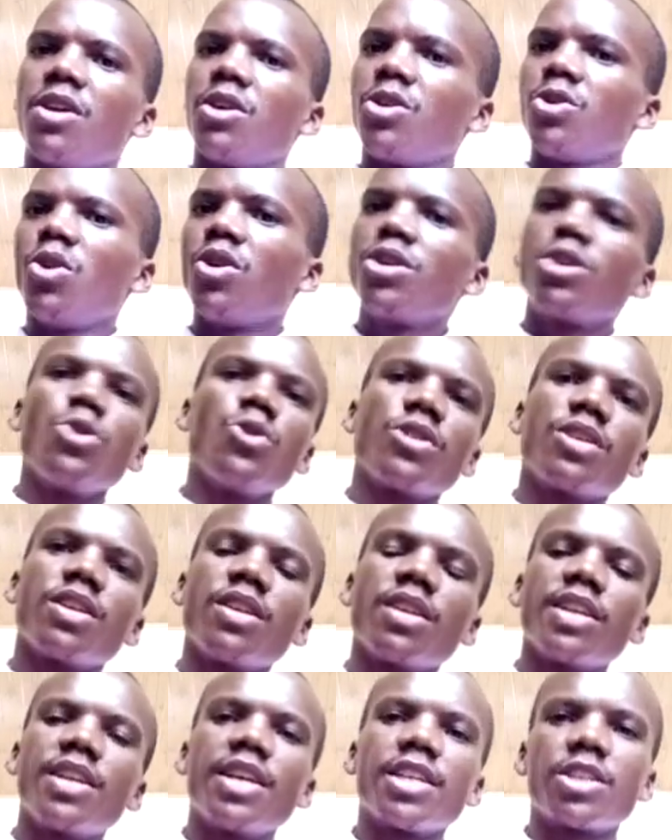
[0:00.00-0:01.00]
Don't use
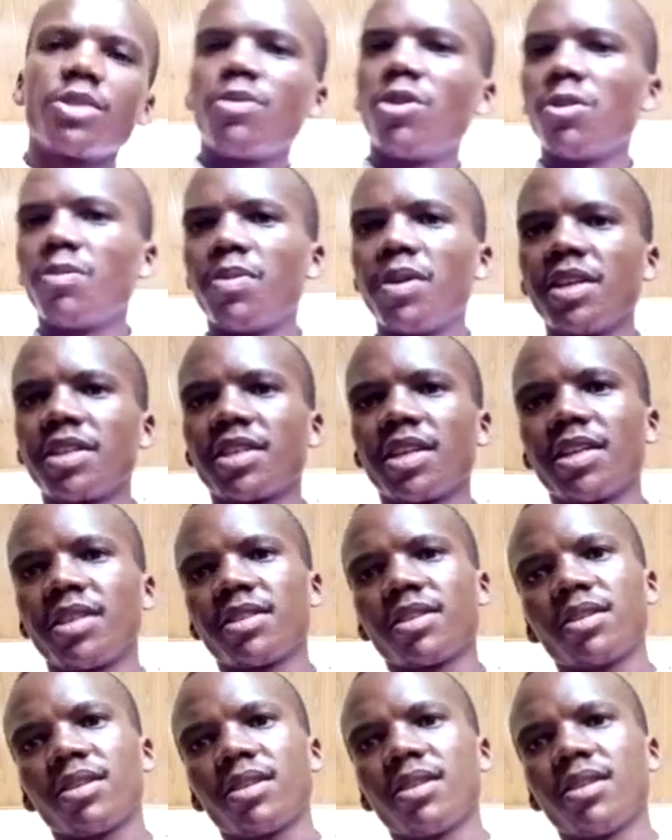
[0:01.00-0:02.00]
3 decimal
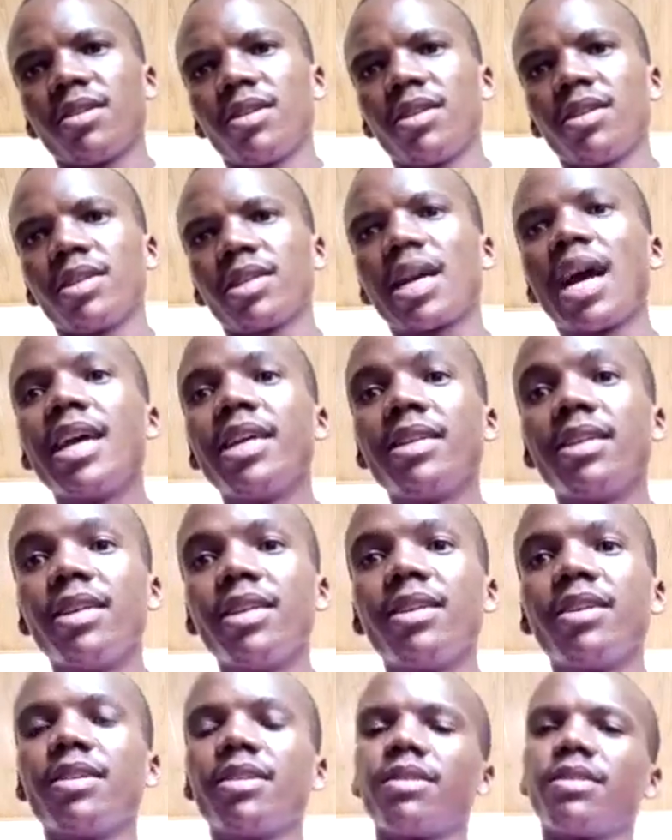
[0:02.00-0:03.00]
places.
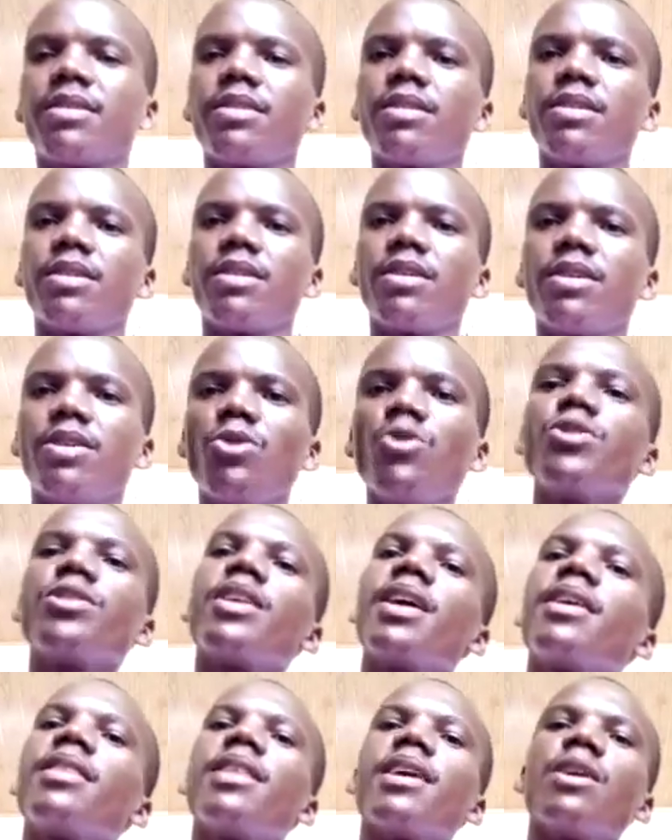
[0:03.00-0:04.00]
Kindly use
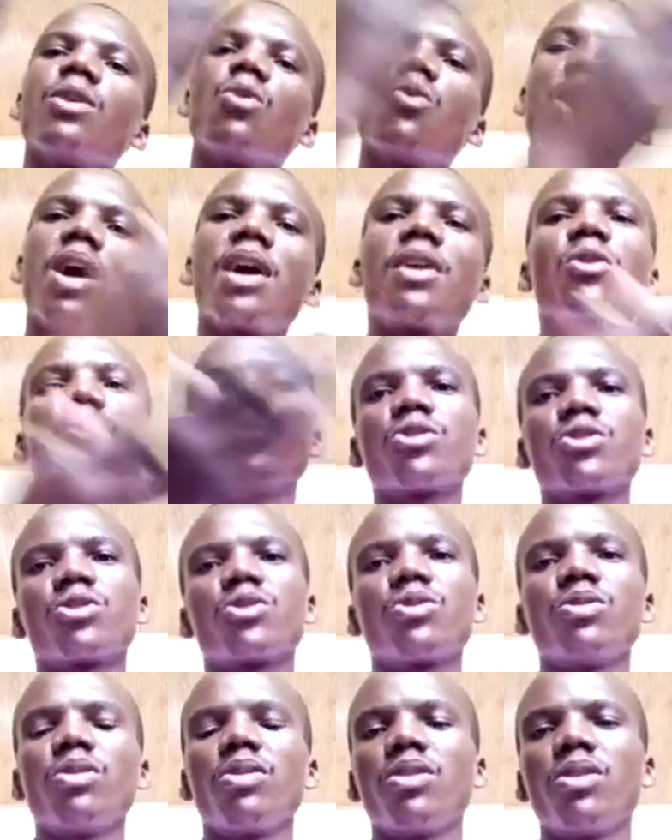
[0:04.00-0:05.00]
either 1
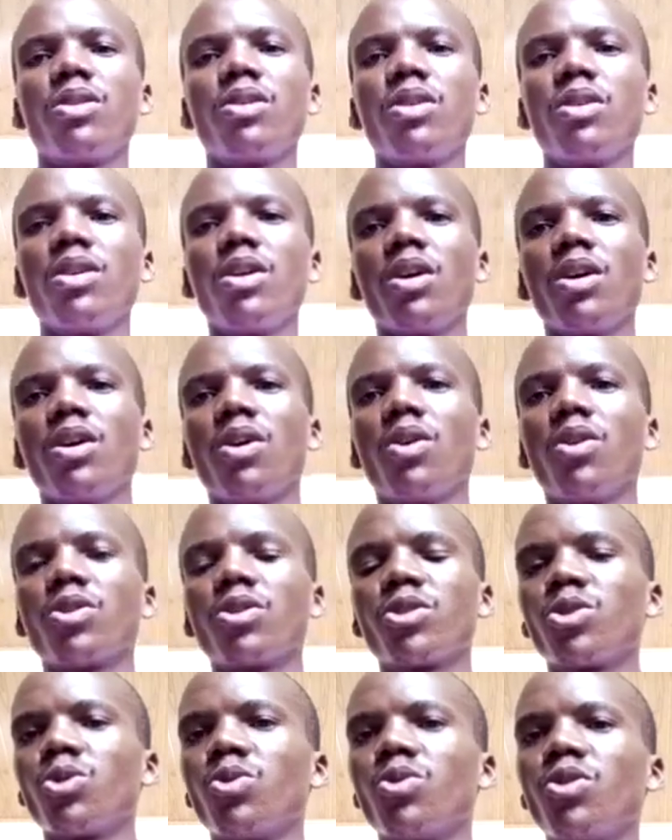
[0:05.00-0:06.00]
or
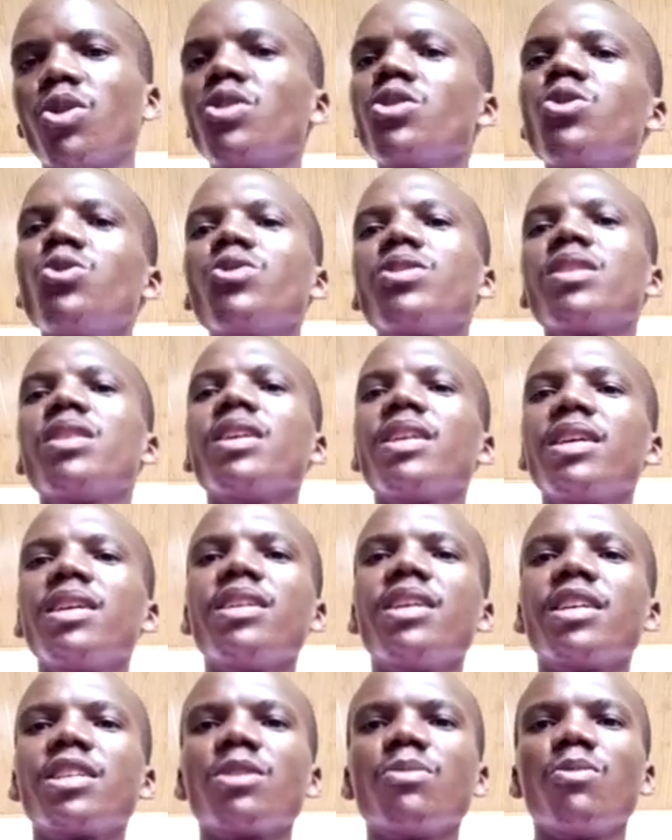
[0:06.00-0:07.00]
2. Don't use 3
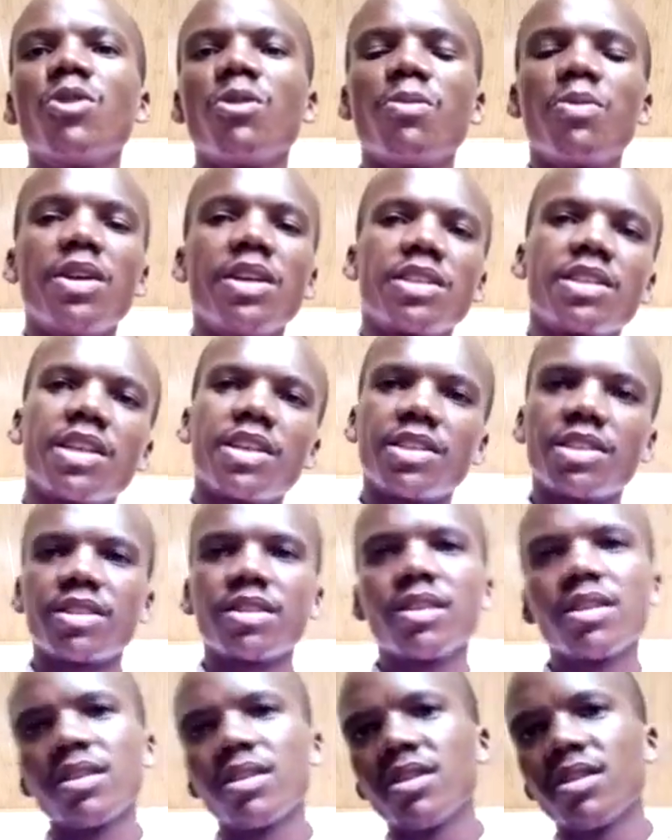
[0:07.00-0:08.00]
decimal places.
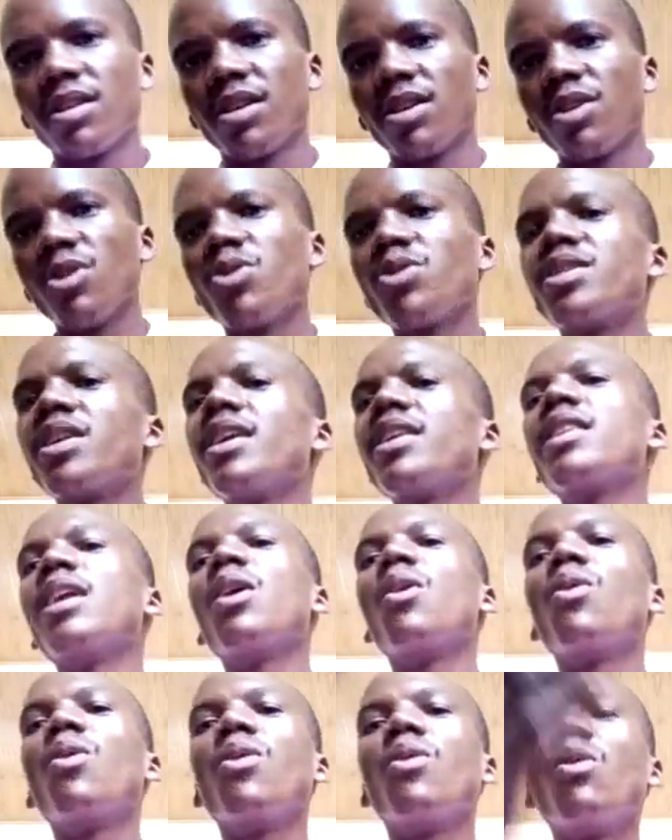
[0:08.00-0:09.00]
Use either
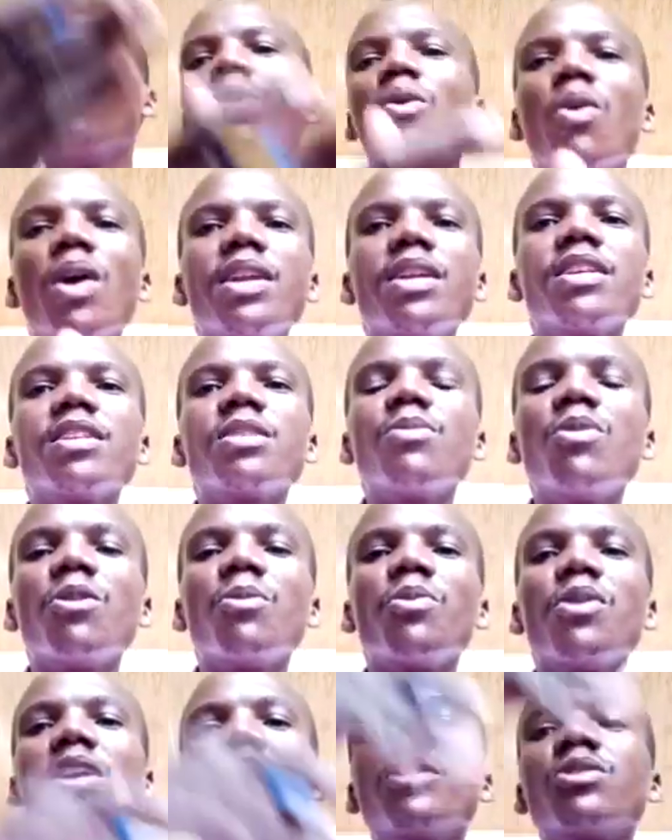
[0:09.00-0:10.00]
1 decimal
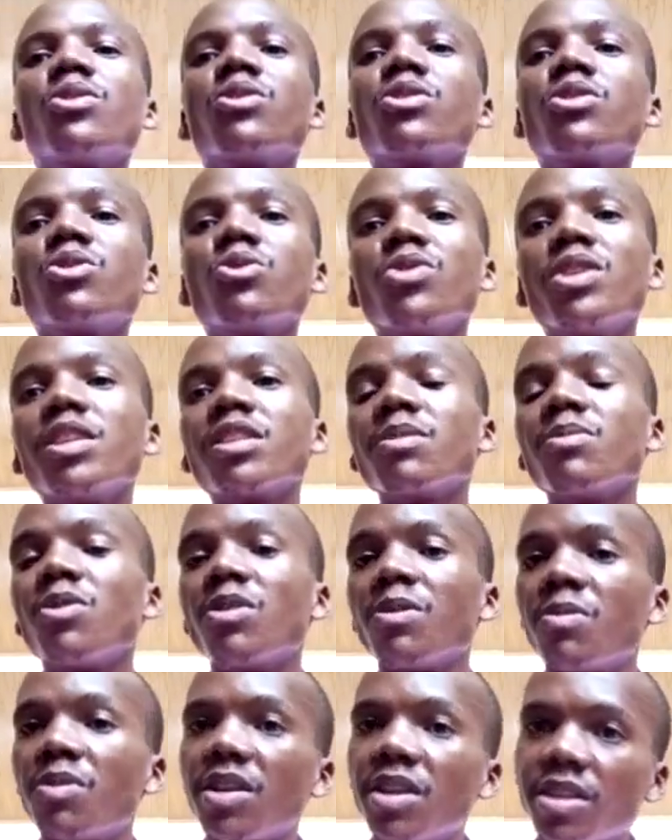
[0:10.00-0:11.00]
place or 2 decimal
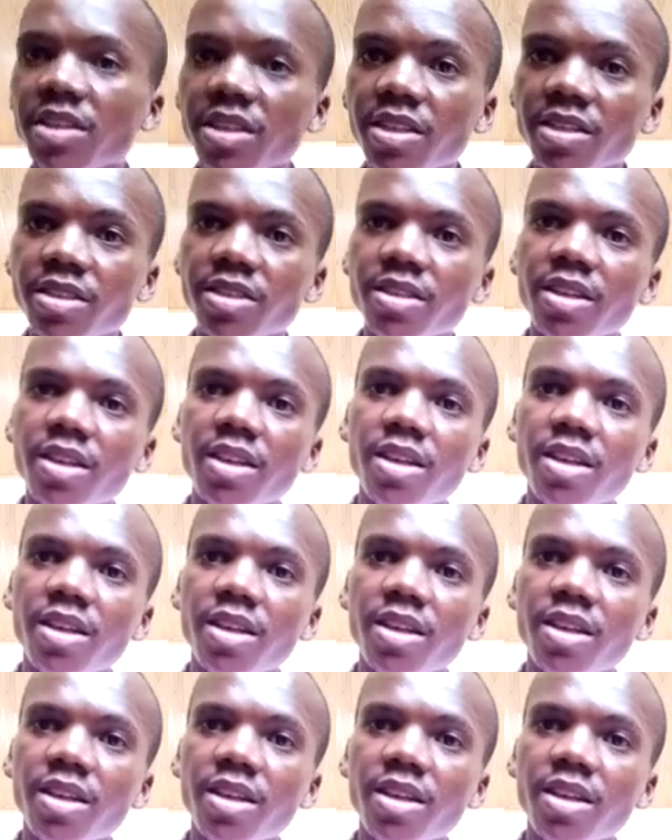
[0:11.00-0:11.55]
places.